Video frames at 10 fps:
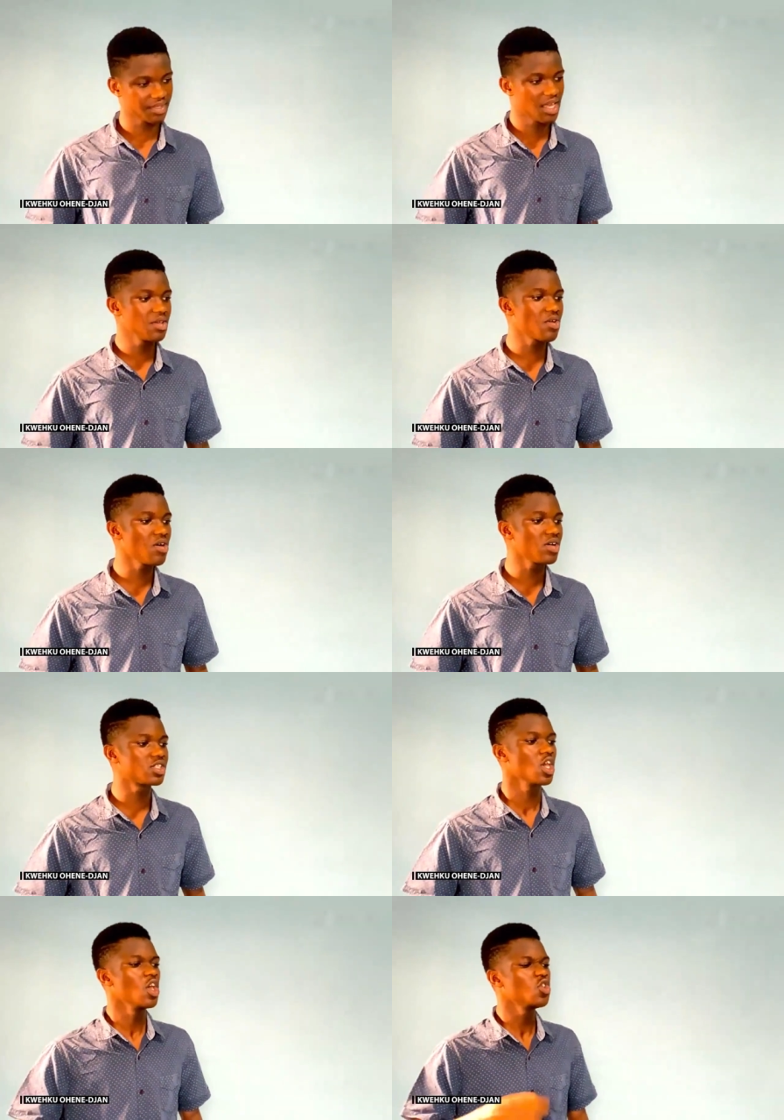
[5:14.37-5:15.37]

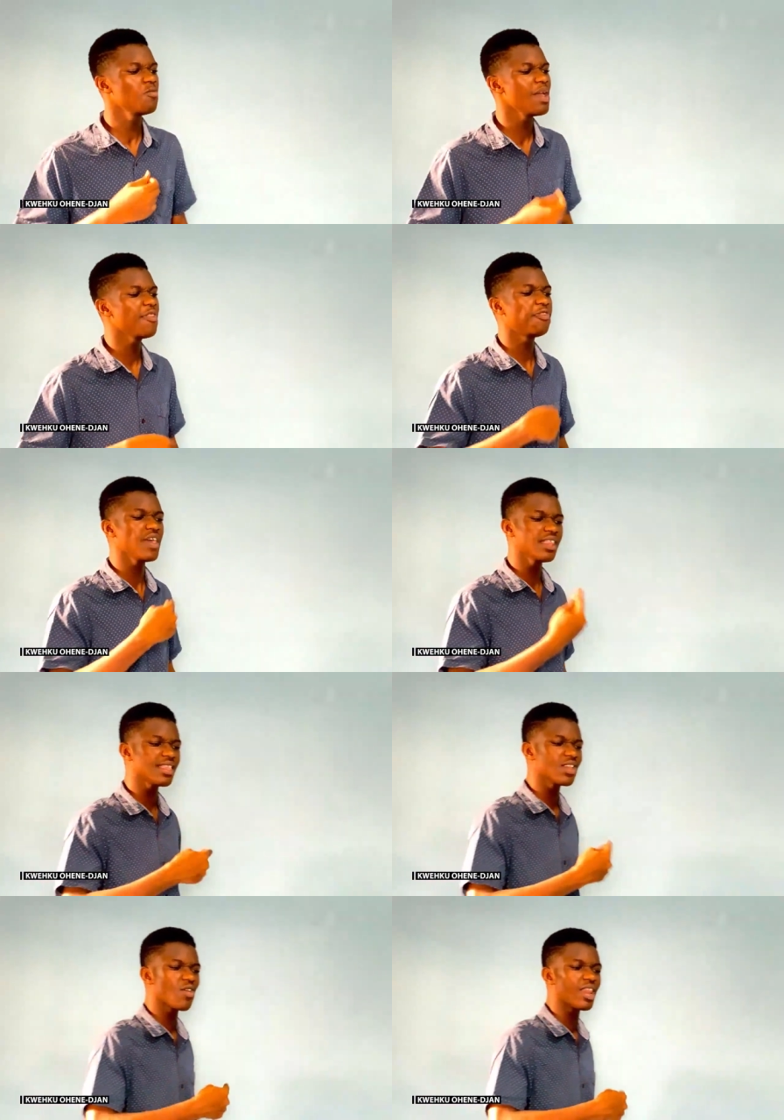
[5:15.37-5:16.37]
Because you may think
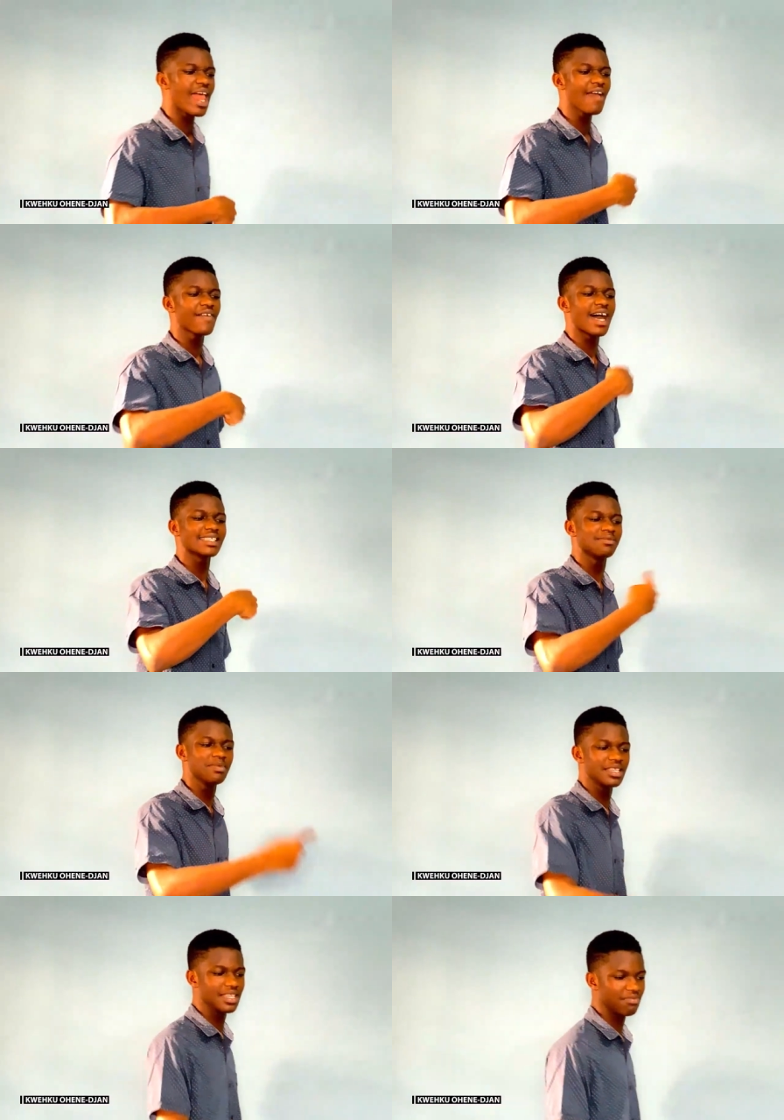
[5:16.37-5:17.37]
that your life has
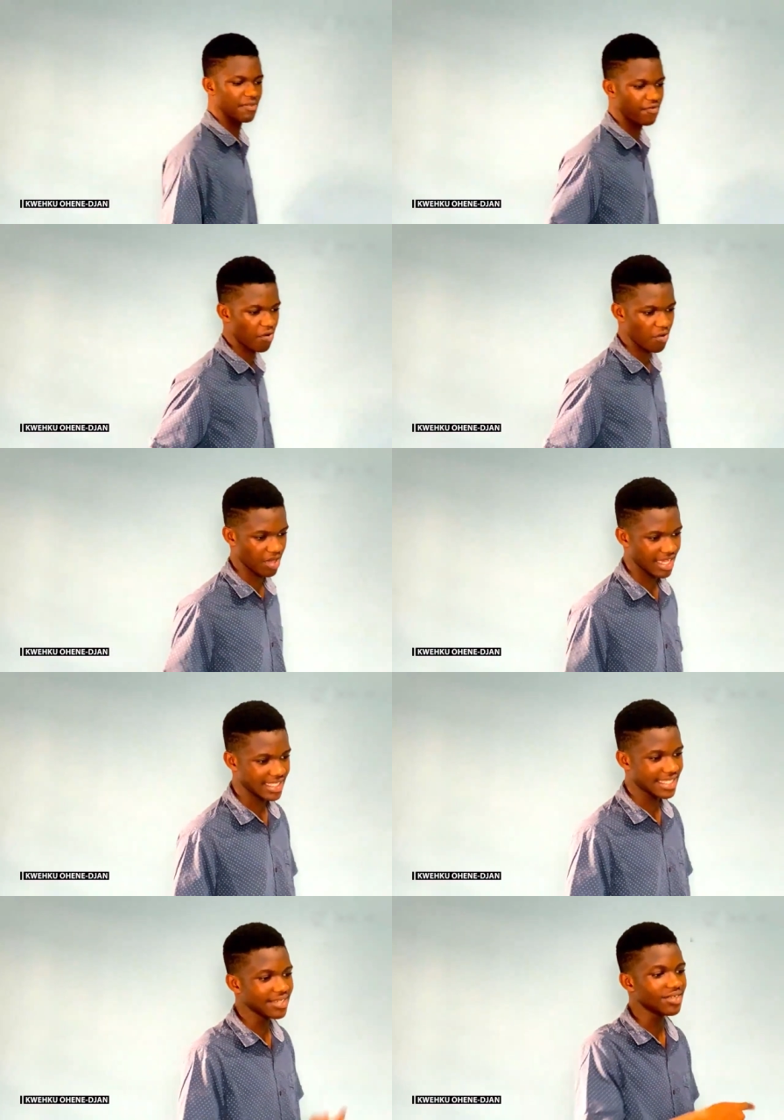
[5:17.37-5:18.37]
meaning before,
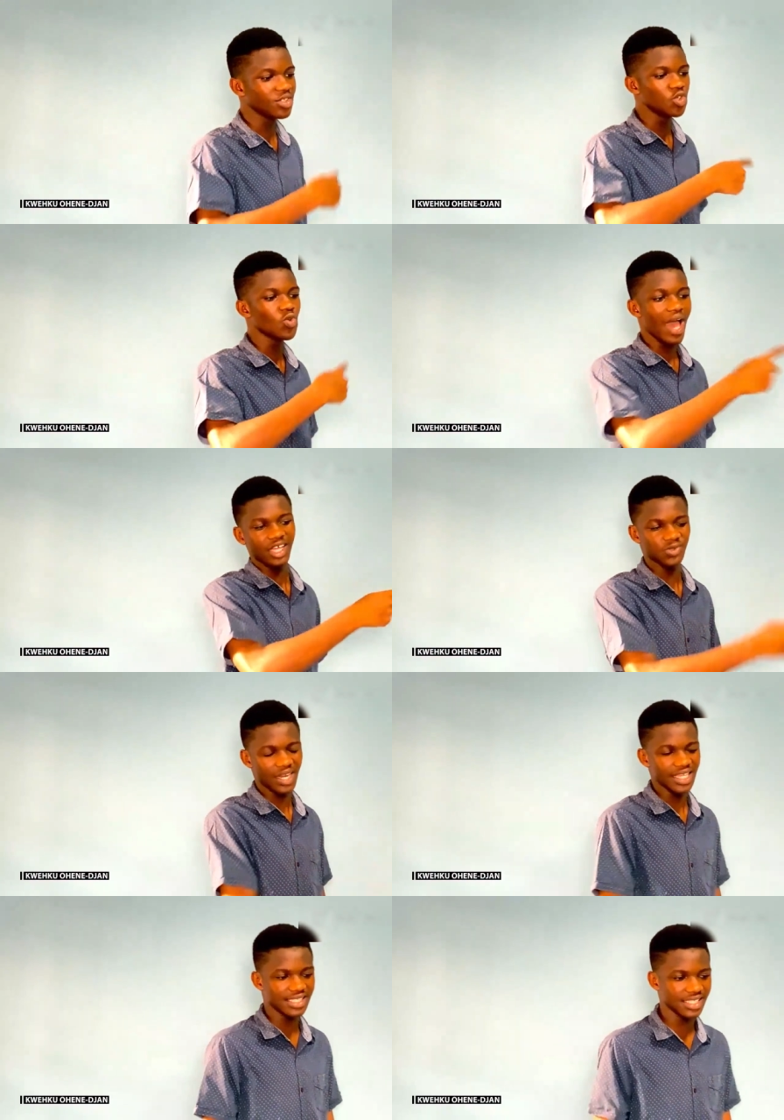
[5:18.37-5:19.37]
till you
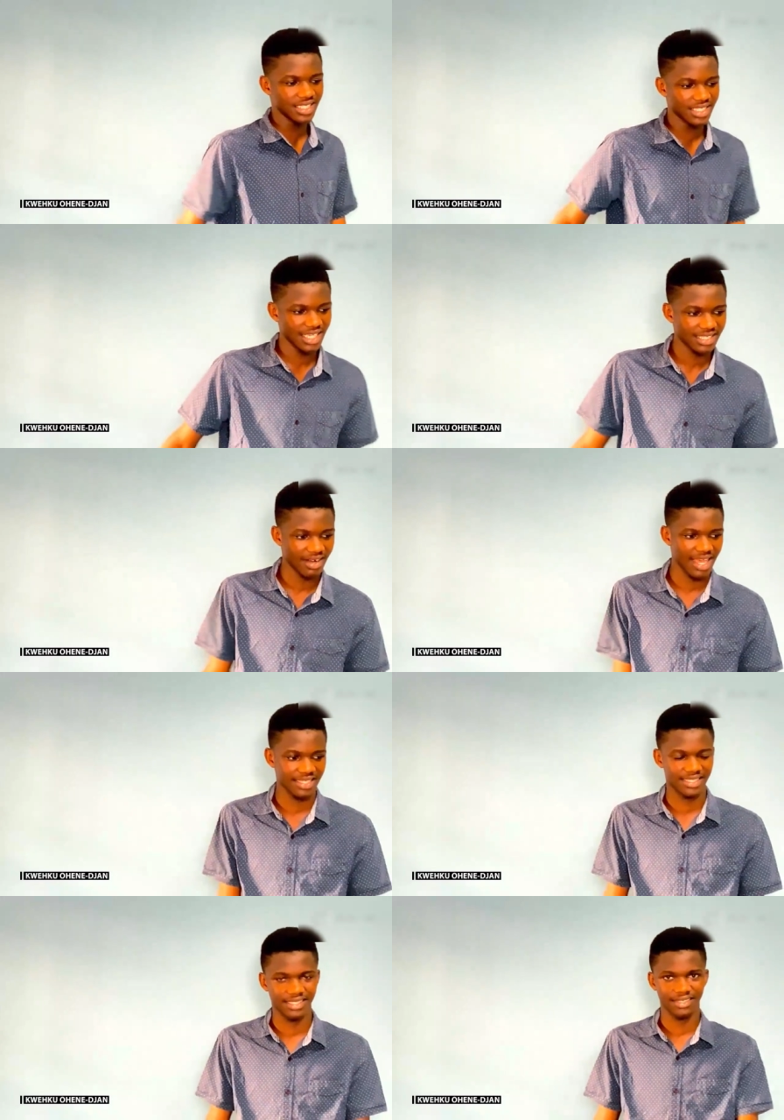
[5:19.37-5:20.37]
actually see Jesus
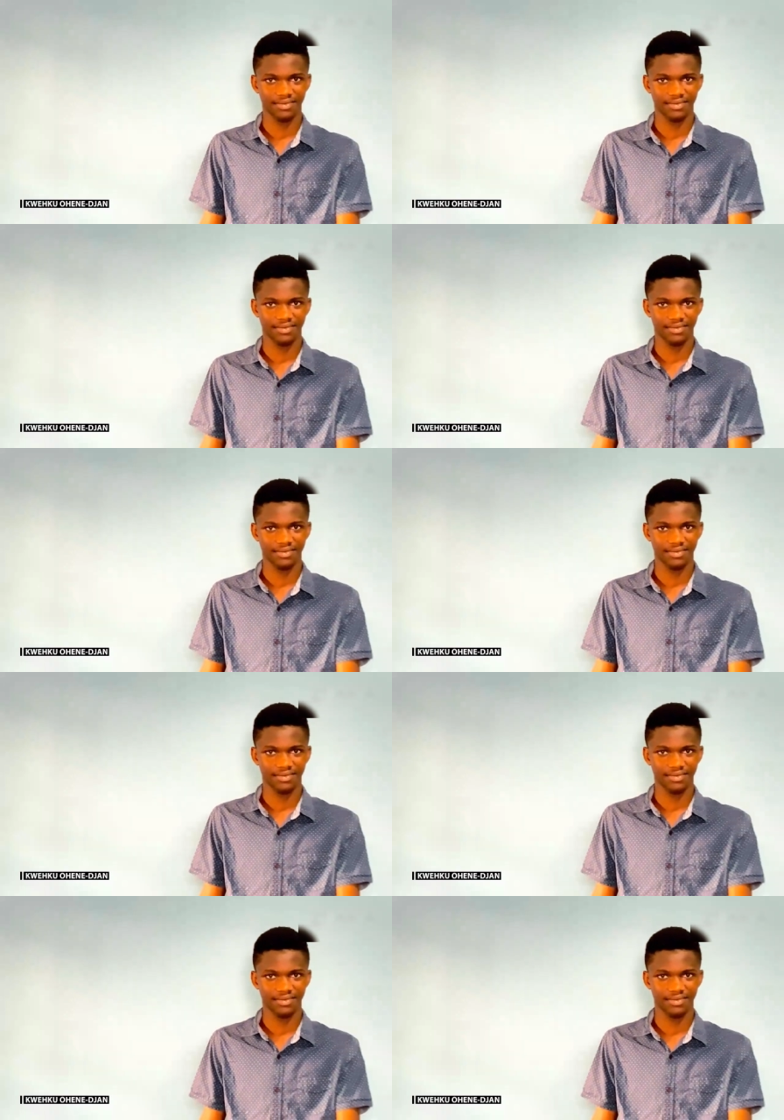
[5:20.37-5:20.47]
Christ.